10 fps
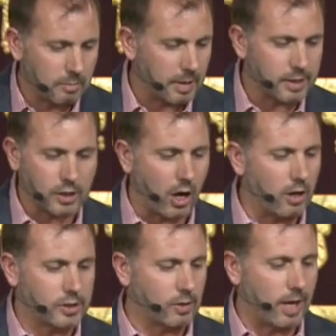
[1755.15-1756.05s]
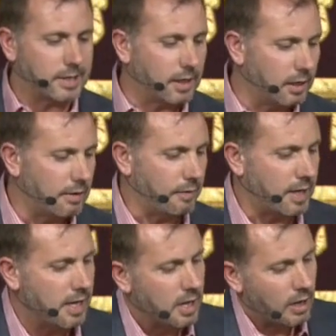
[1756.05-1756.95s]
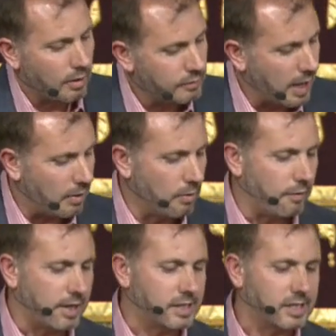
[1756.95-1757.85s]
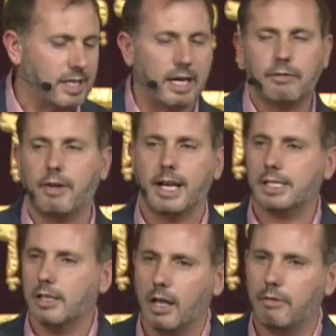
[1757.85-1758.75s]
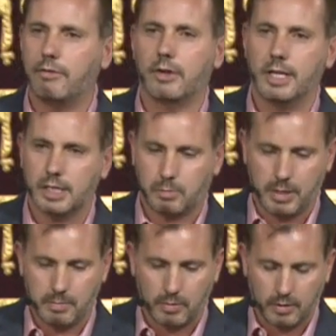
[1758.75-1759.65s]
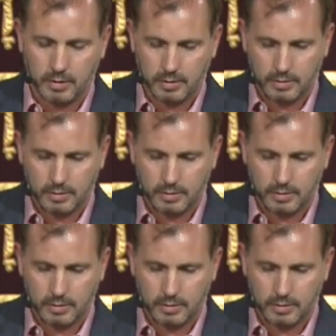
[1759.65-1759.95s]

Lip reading: but it's also a delivery of Yahovah's steadfast love for His people.